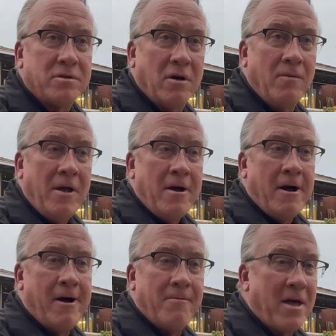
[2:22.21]
So
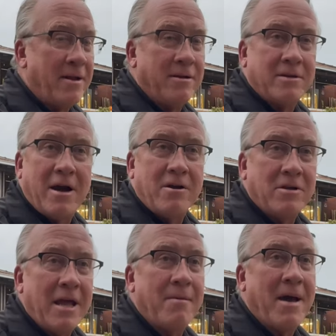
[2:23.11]
uh, that entire
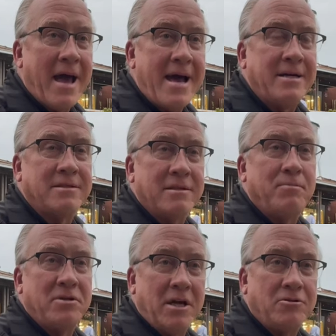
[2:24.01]
team has the
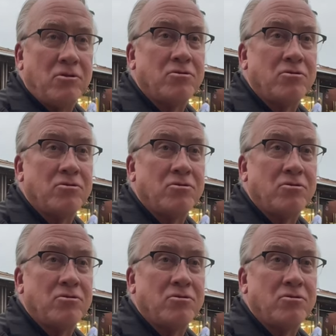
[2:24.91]
potential